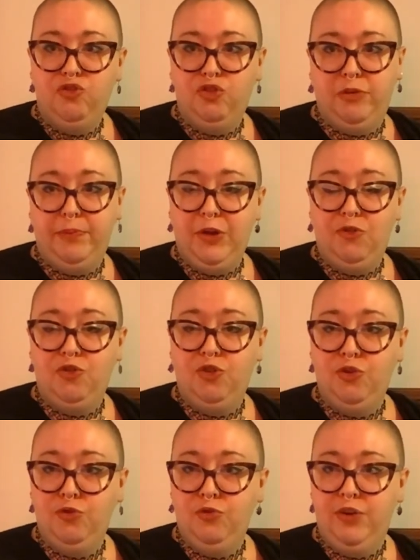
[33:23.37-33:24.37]
should be
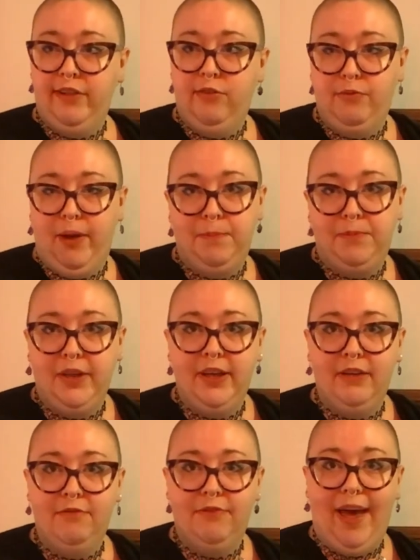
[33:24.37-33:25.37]
too
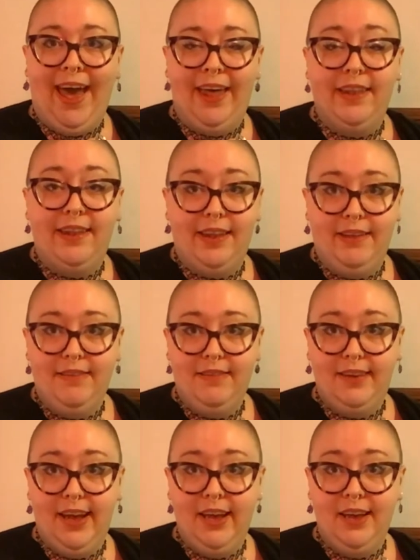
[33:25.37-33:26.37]
disruptive at this
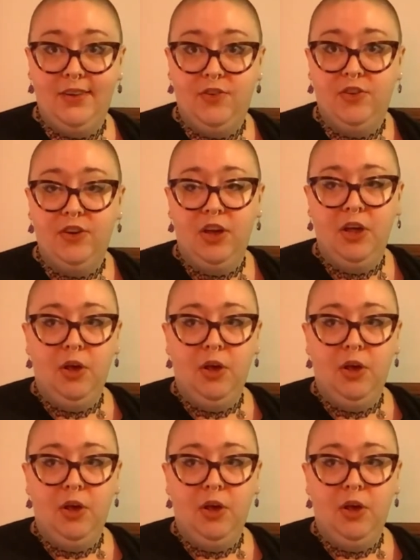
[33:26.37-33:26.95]
stage.